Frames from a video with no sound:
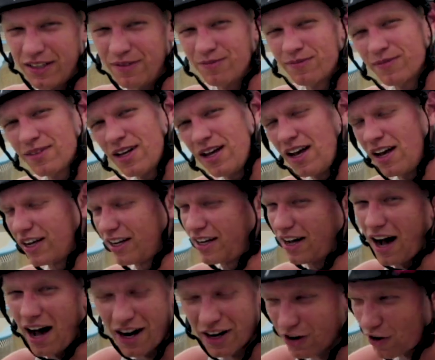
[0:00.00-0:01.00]
you
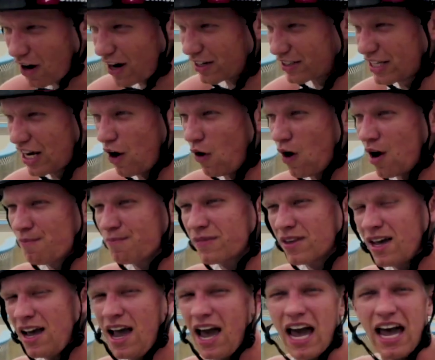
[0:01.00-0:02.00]
gotta know how to tail whip,
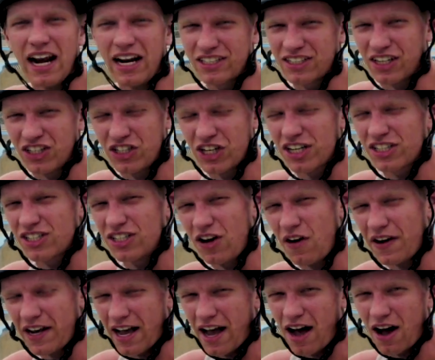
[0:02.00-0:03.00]
and I suggest
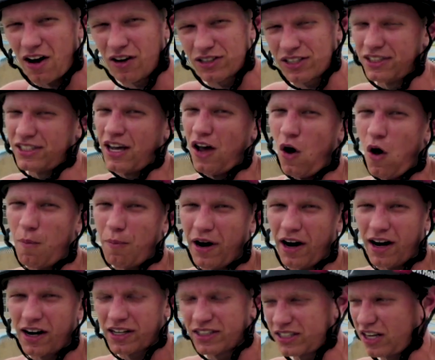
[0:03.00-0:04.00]
knowing how to tail whip
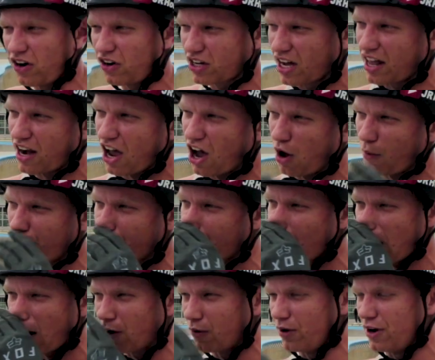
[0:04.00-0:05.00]
air because that'll kind of help you
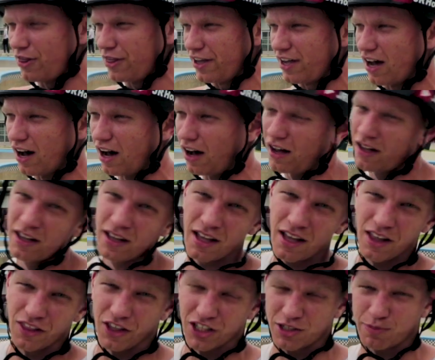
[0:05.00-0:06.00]
out with the, uh,
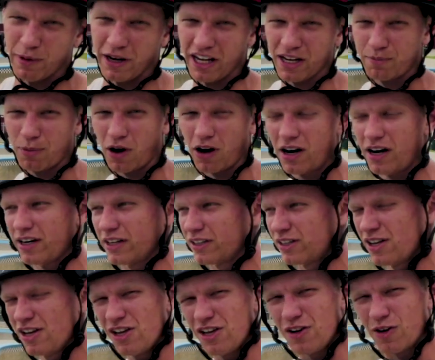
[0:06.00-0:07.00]
the spinning part.
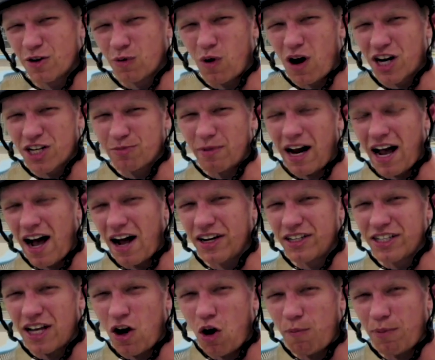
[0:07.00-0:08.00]
You can watch my how to
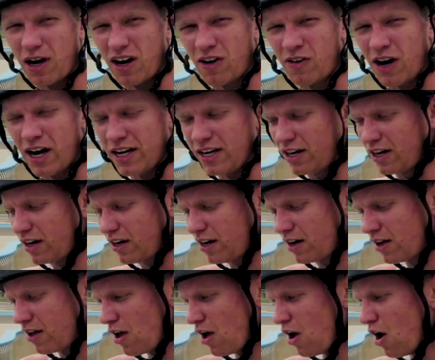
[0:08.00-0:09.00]
tail whip air right here.
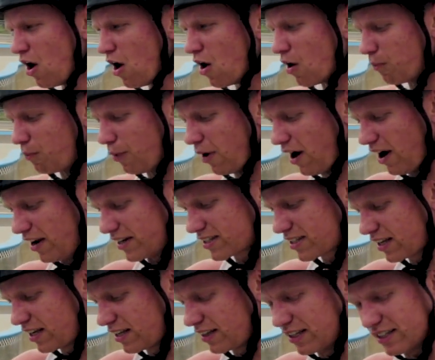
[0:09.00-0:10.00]
But
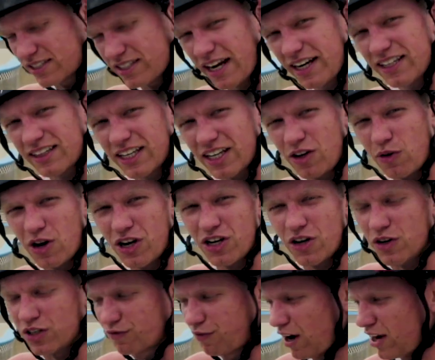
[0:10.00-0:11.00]
the second thing you wanna
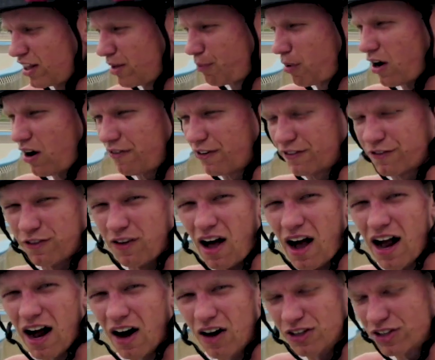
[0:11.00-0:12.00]
do is find the perfect
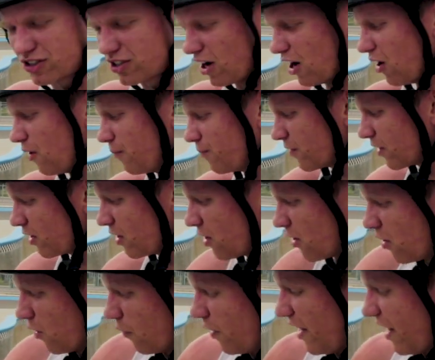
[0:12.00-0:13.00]
flyout. So
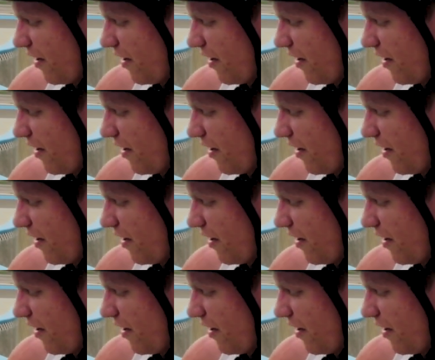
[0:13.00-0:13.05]
we